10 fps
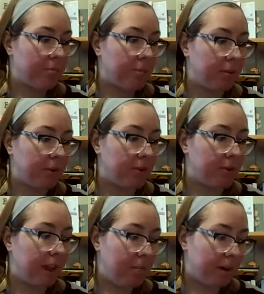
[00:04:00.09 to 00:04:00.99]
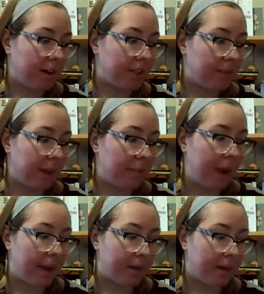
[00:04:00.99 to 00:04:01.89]
People use lumber to make
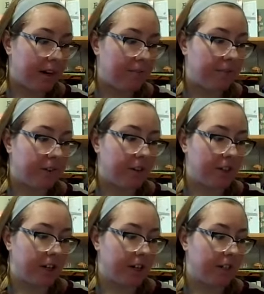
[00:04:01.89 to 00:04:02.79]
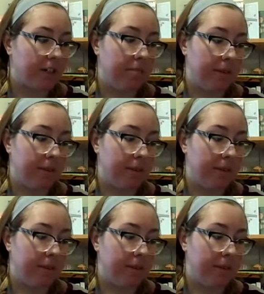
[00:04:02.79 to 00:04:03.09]
paper and furniture to